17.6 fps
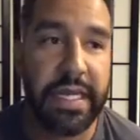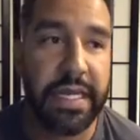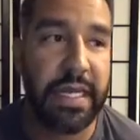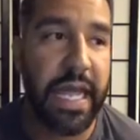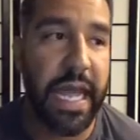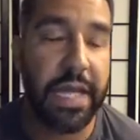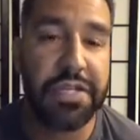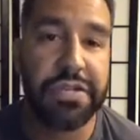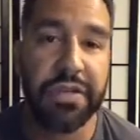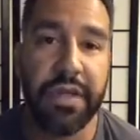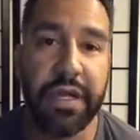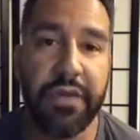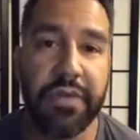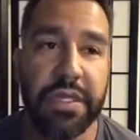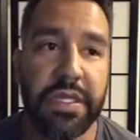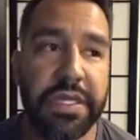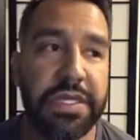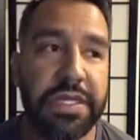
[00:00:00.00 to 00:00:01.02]
They'd catch you and they'd
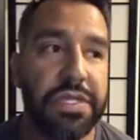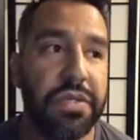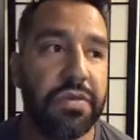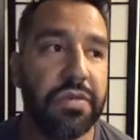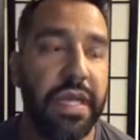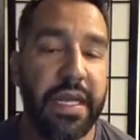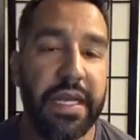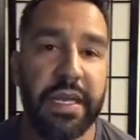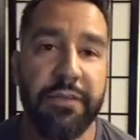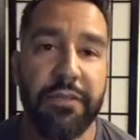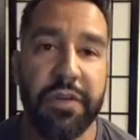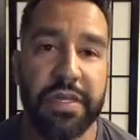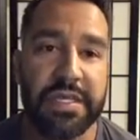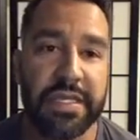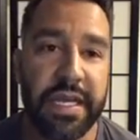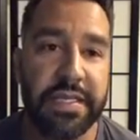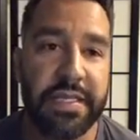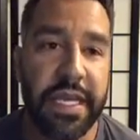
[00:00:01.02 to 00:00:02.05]
release you. They'd give you a
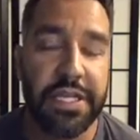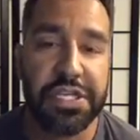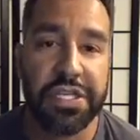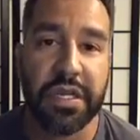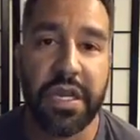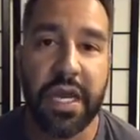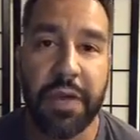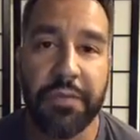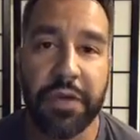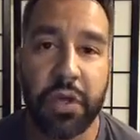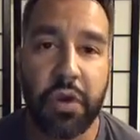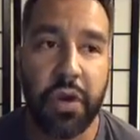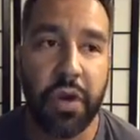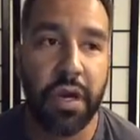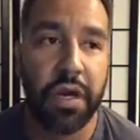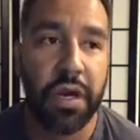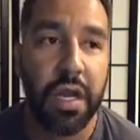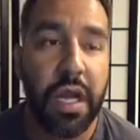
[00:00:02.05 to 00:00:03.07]
citation, come to
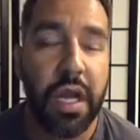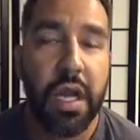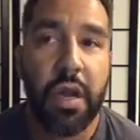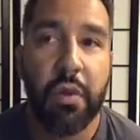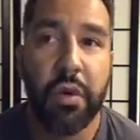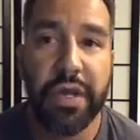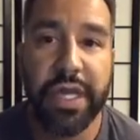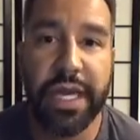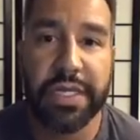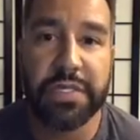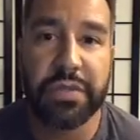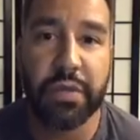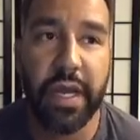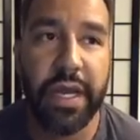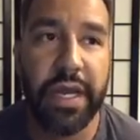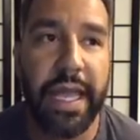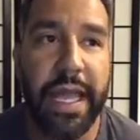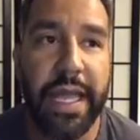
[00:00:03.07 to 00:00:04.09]
court. Well, guess
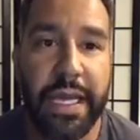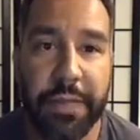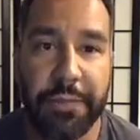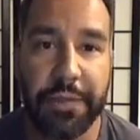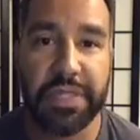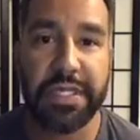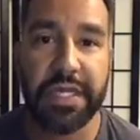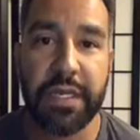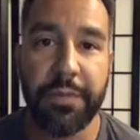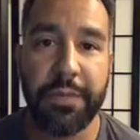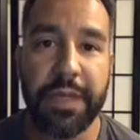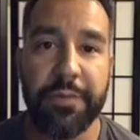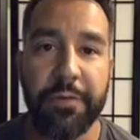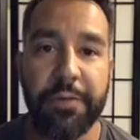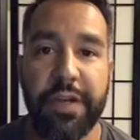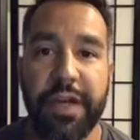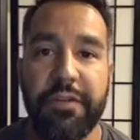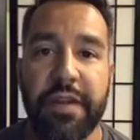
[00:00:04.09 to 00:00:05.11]
what? 80% of
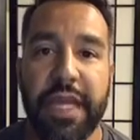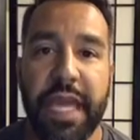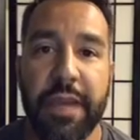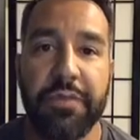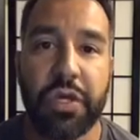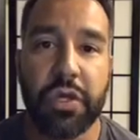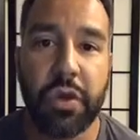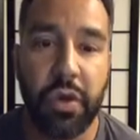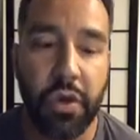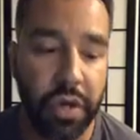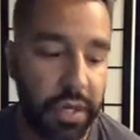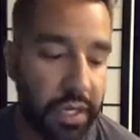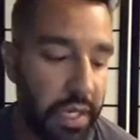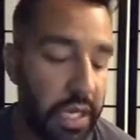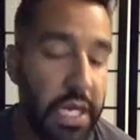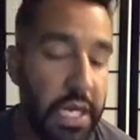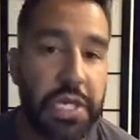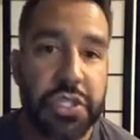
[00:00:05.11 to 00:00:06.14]
people never came to
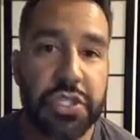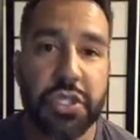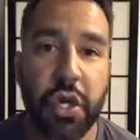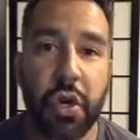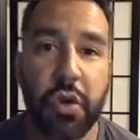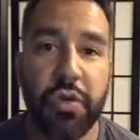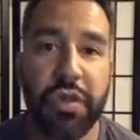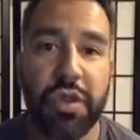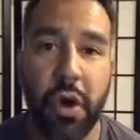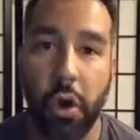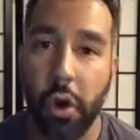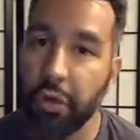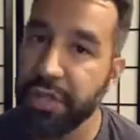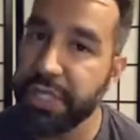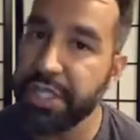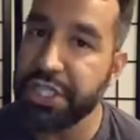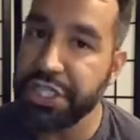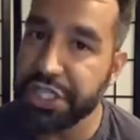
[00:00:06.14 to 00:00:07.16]
court. So the
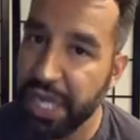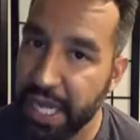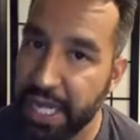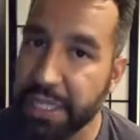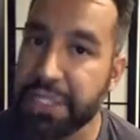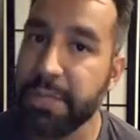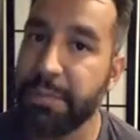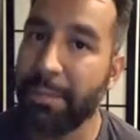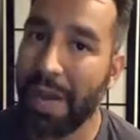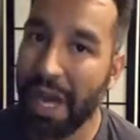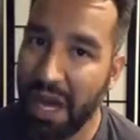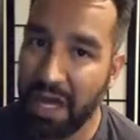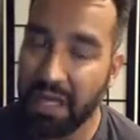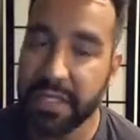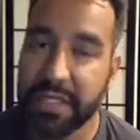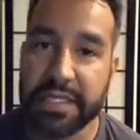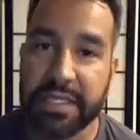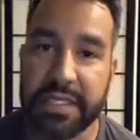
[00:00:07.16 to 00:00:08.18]
only change in
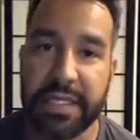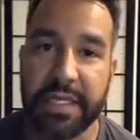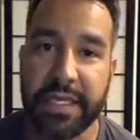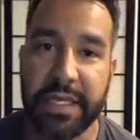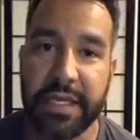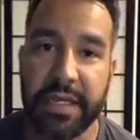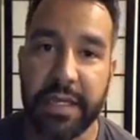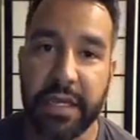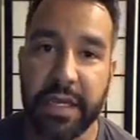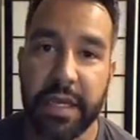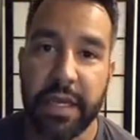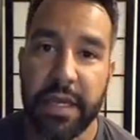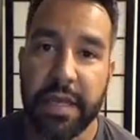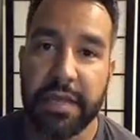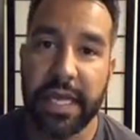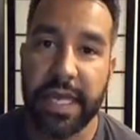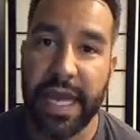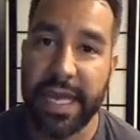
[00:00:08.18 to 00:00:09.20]
policy
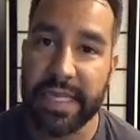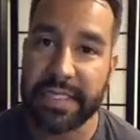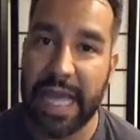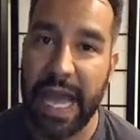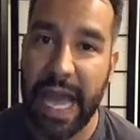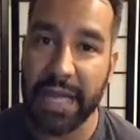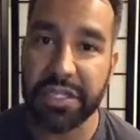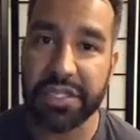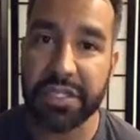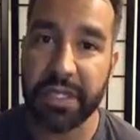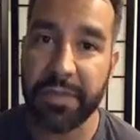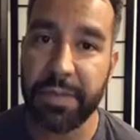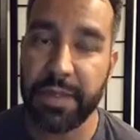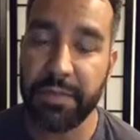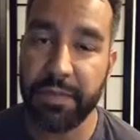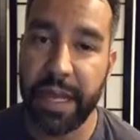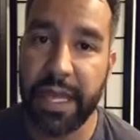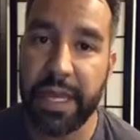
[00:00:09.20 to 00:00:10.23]
that has actually
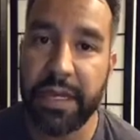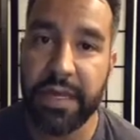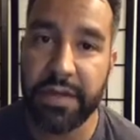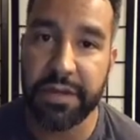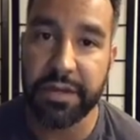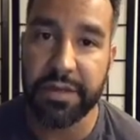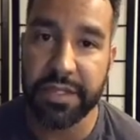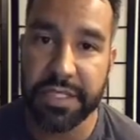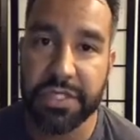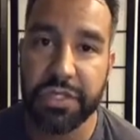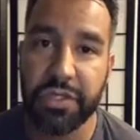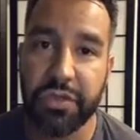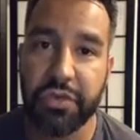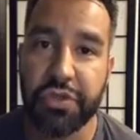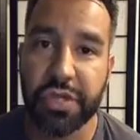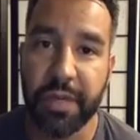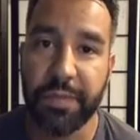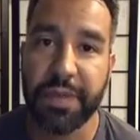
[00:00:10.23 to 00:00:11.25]
been made under this
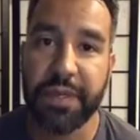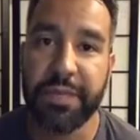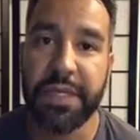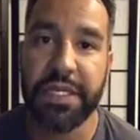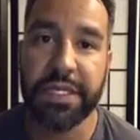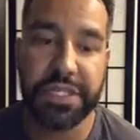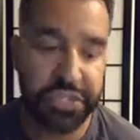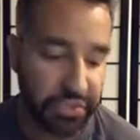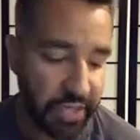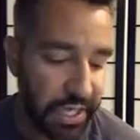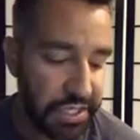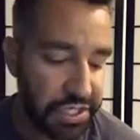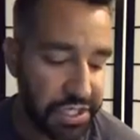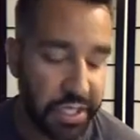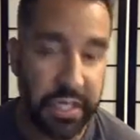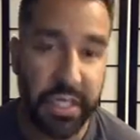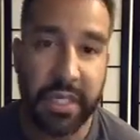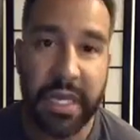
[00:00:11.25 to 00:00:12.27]
new Trump
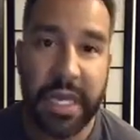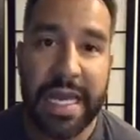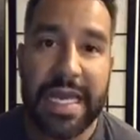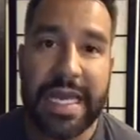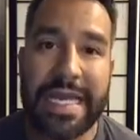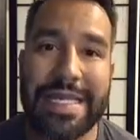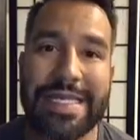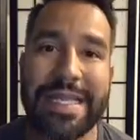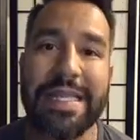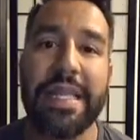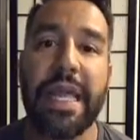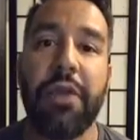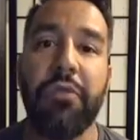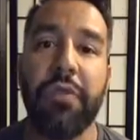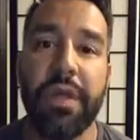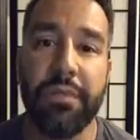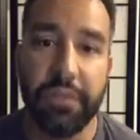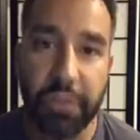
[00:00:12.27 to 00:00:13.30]
administration is that they
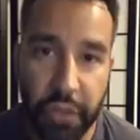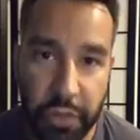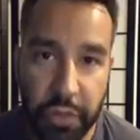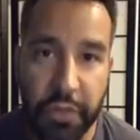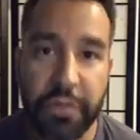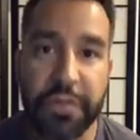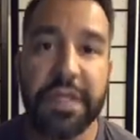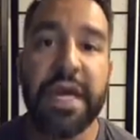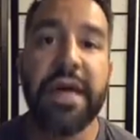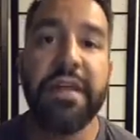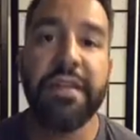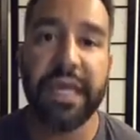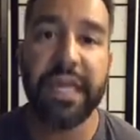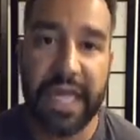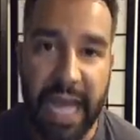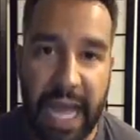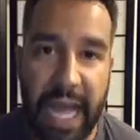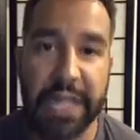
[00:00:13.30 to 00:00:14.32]
removed the
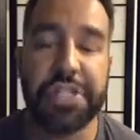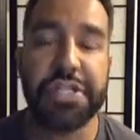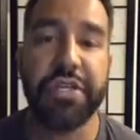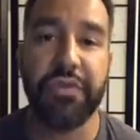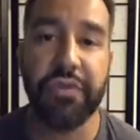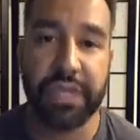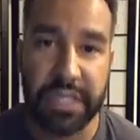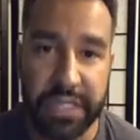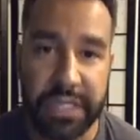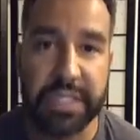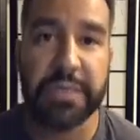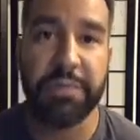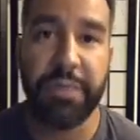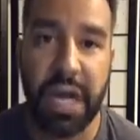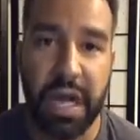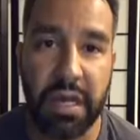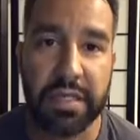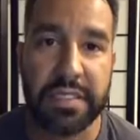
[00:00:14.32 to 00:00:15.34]
catch and release
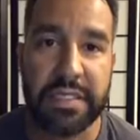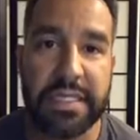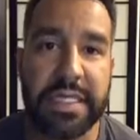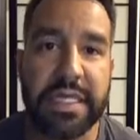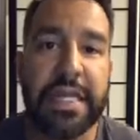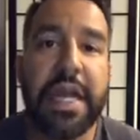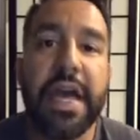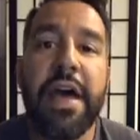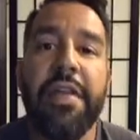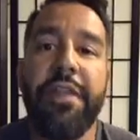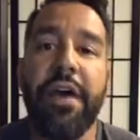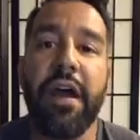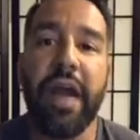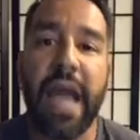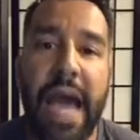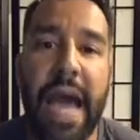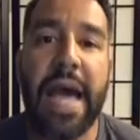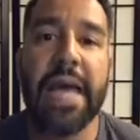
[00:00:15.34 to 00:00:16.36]
policy.
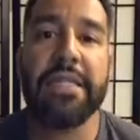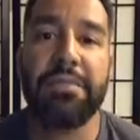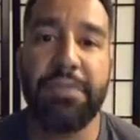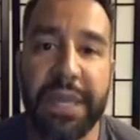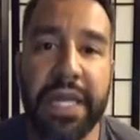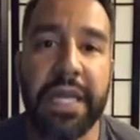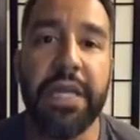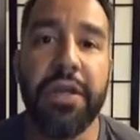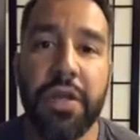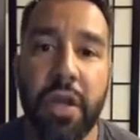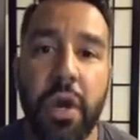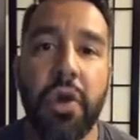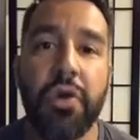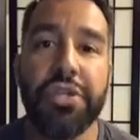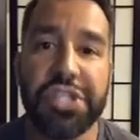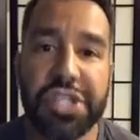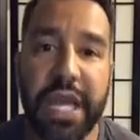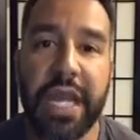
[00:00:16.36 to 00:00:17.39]
There has been
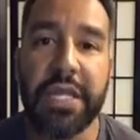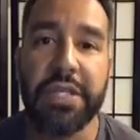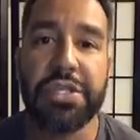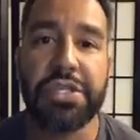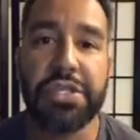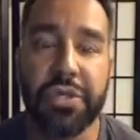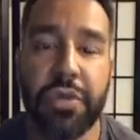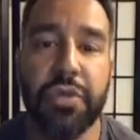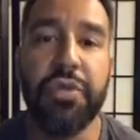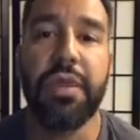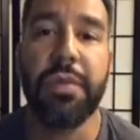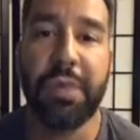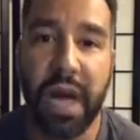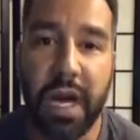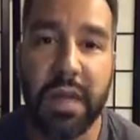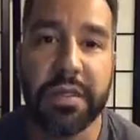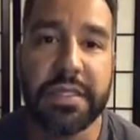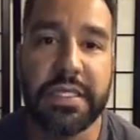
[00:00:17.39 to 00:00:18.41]
no change to the
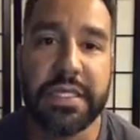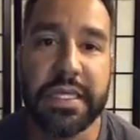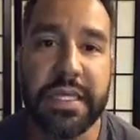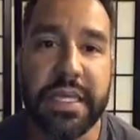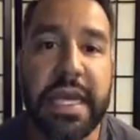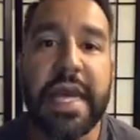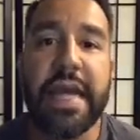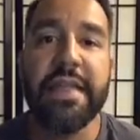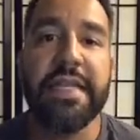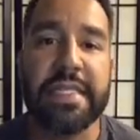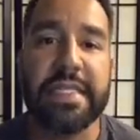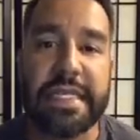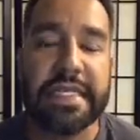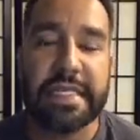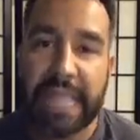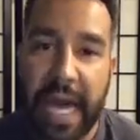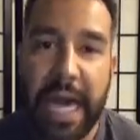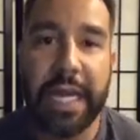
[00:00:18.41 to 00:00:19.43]
policy. This
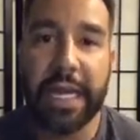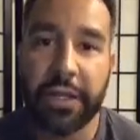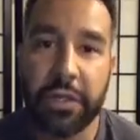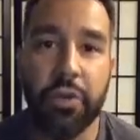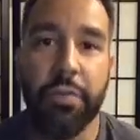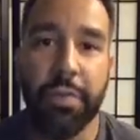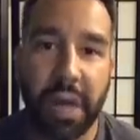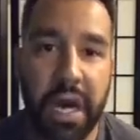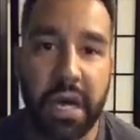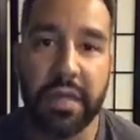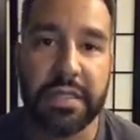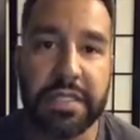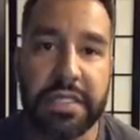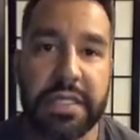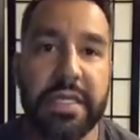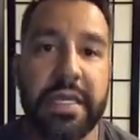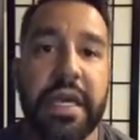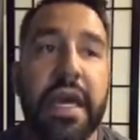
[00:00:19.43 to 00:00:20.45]
is not a new
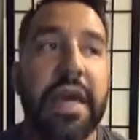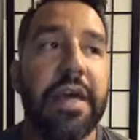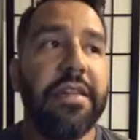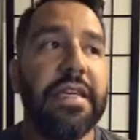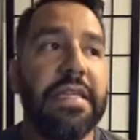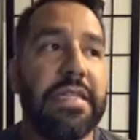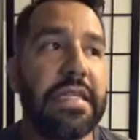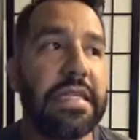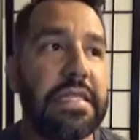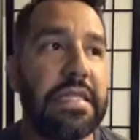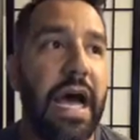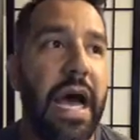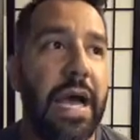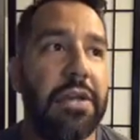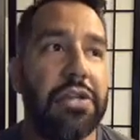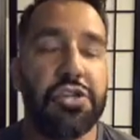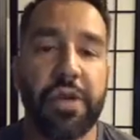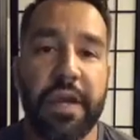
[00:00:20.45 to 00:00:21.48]
policy. This is
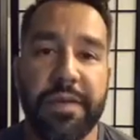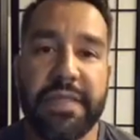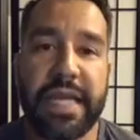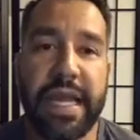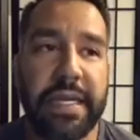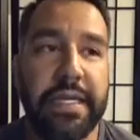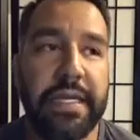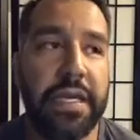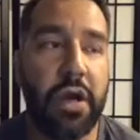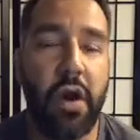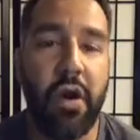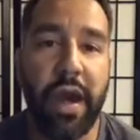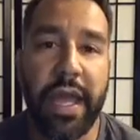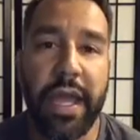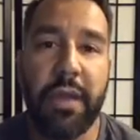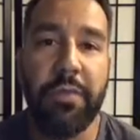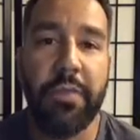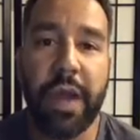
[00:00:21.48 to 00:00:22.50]
not Trump's idea. Oh,
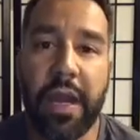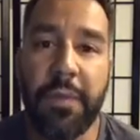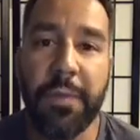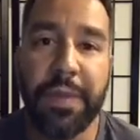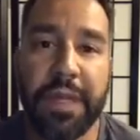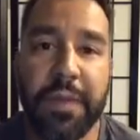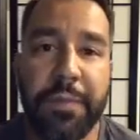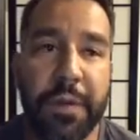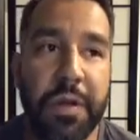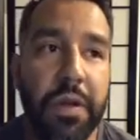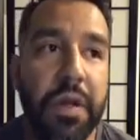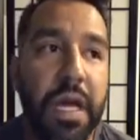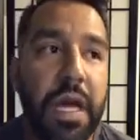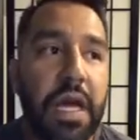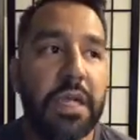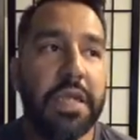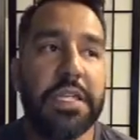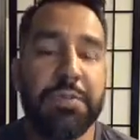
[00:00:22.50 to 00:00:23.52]
I hate brown people.
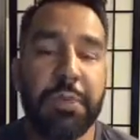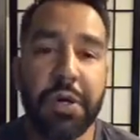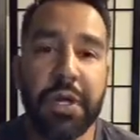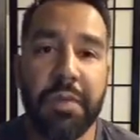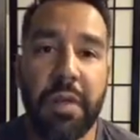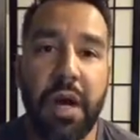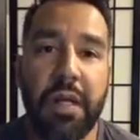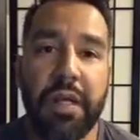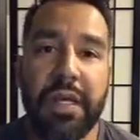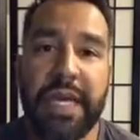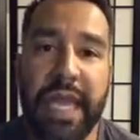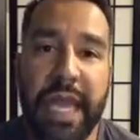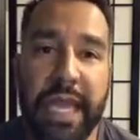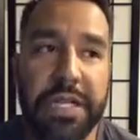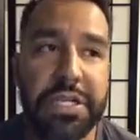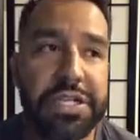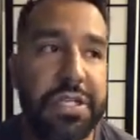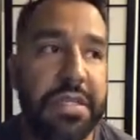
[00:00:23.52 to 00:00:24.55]
Let's put them all in
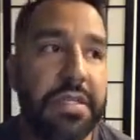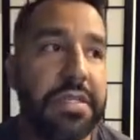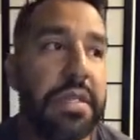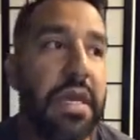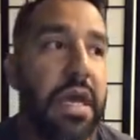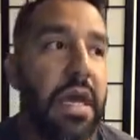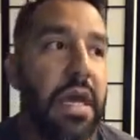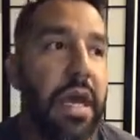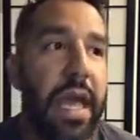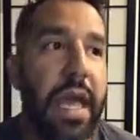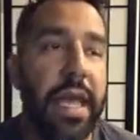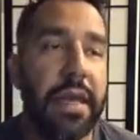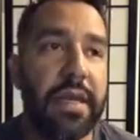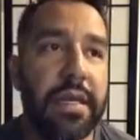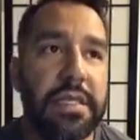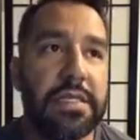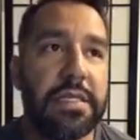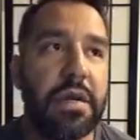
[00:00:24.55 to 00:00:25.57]
cages
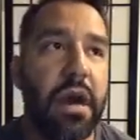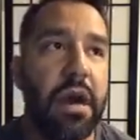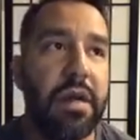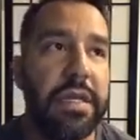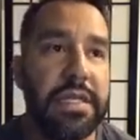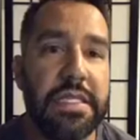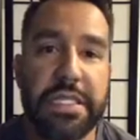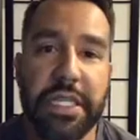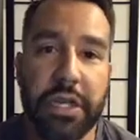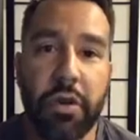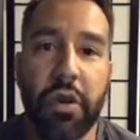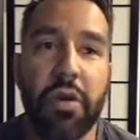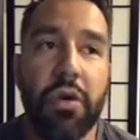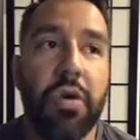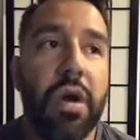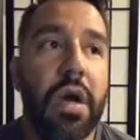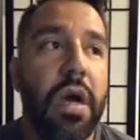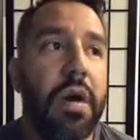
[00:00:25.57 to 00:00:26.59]
and let's call it
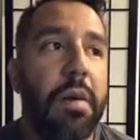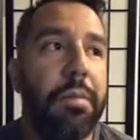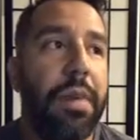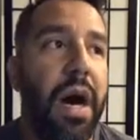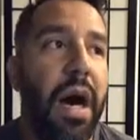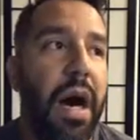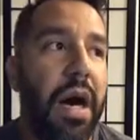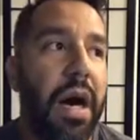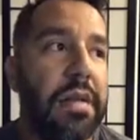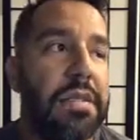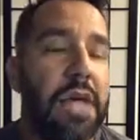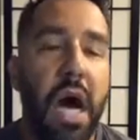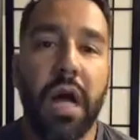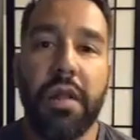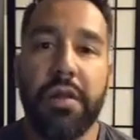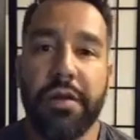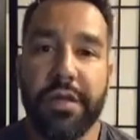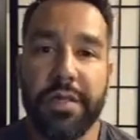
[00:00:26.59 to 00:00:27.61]
zero
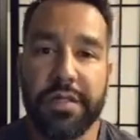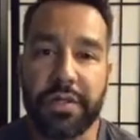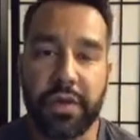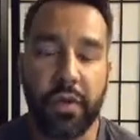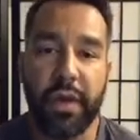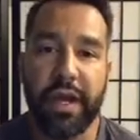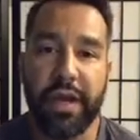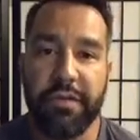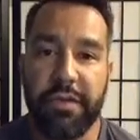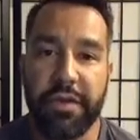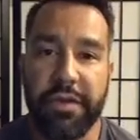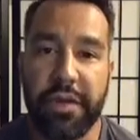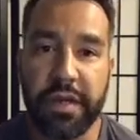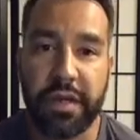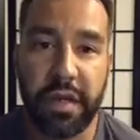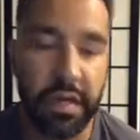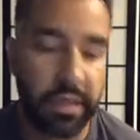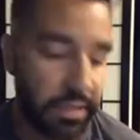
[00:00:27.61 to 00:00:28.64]
tolerance or whatever
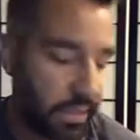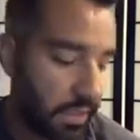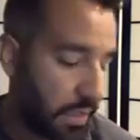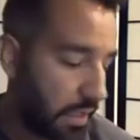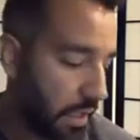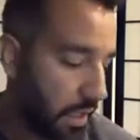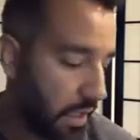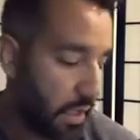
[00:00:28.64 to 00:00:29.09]
they're calling it.